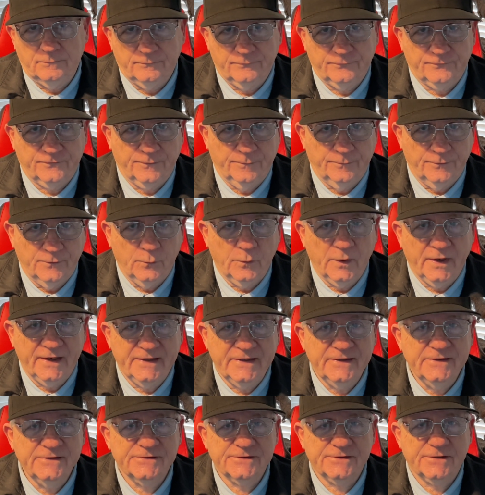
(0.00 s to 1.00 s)
from the way
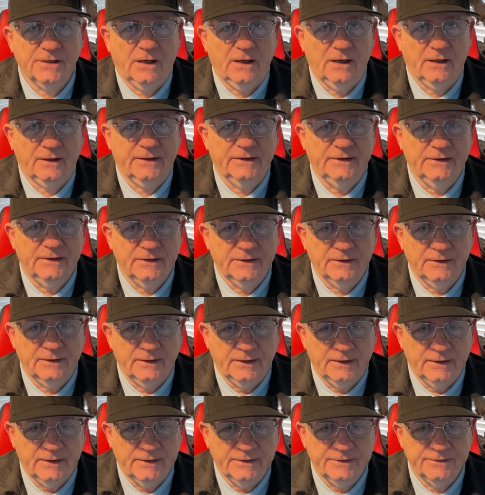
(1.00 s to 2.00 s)
he's talking,
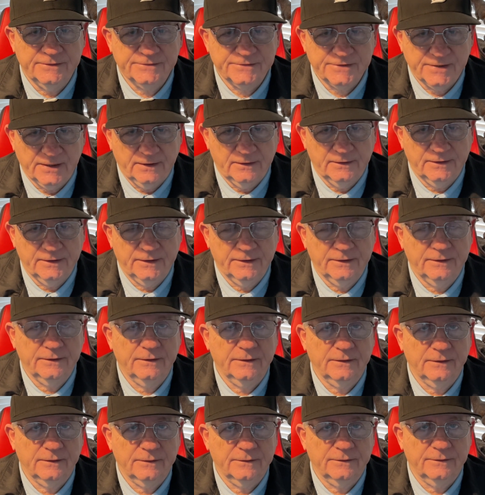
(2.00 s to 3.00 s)
he's
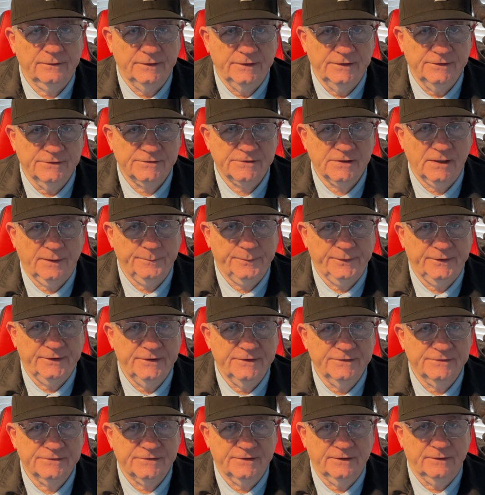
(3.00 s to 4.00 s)
telling these
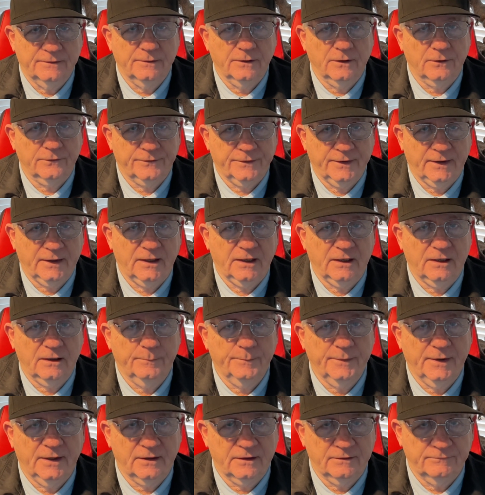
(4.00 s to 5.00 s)
companies that are thinking
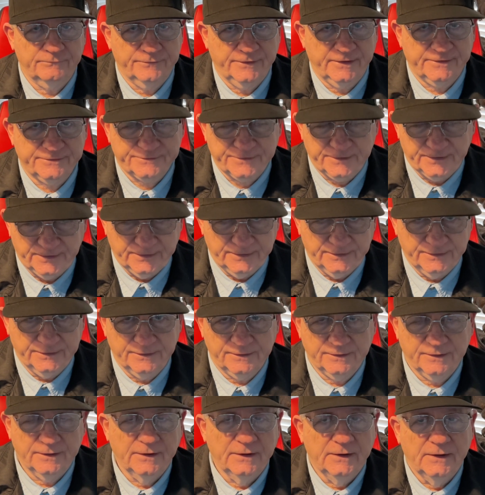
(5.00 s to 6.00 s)
about investing in it
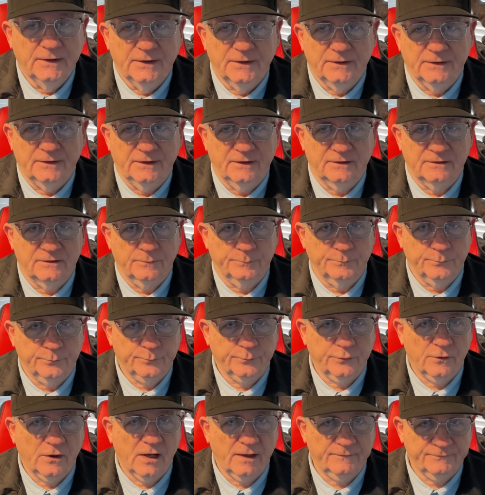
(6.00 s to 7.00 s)
that the
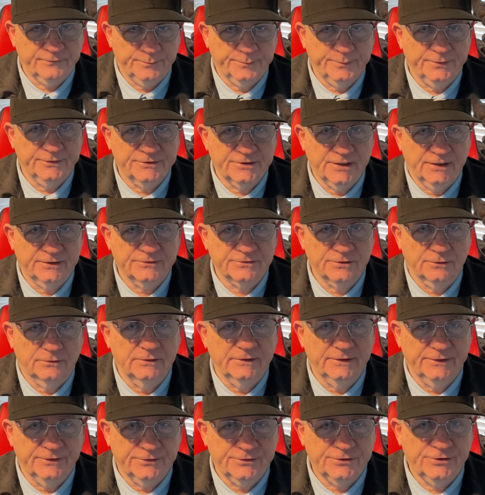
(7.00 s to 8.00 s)
profit potential
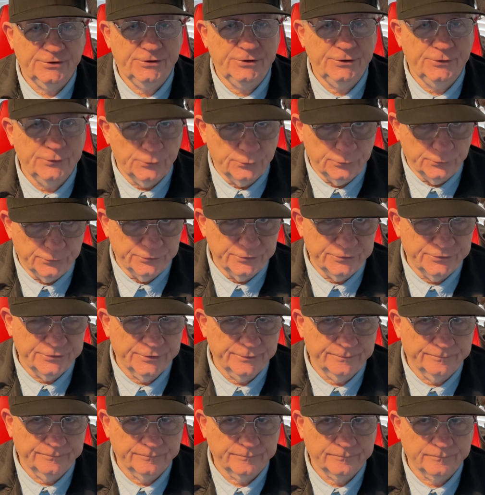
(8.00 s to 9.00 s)
is huge.
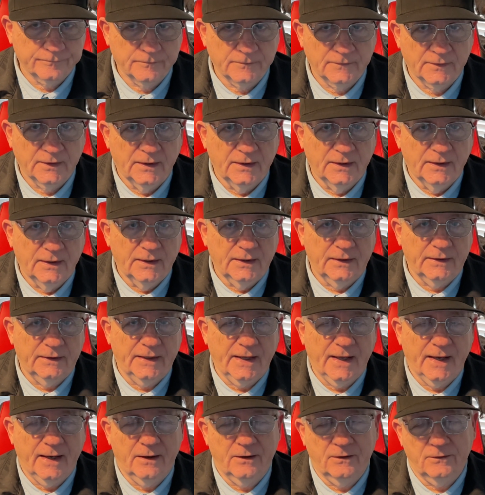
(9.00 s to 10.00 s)

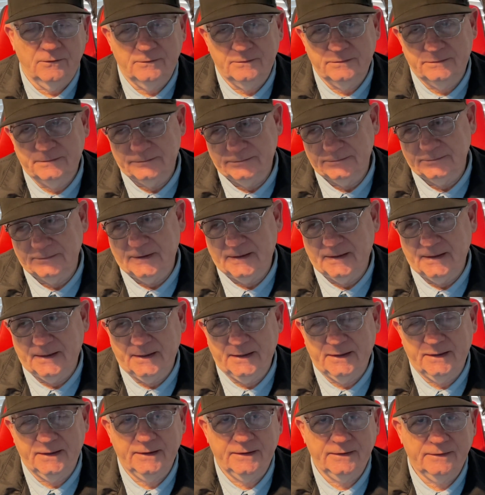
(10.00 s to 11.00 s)
Now,
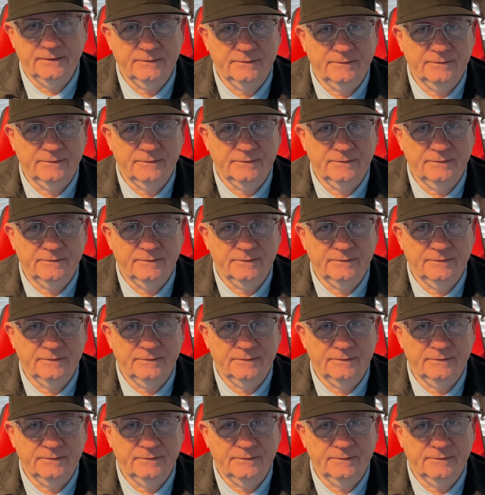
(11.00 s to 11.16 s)
I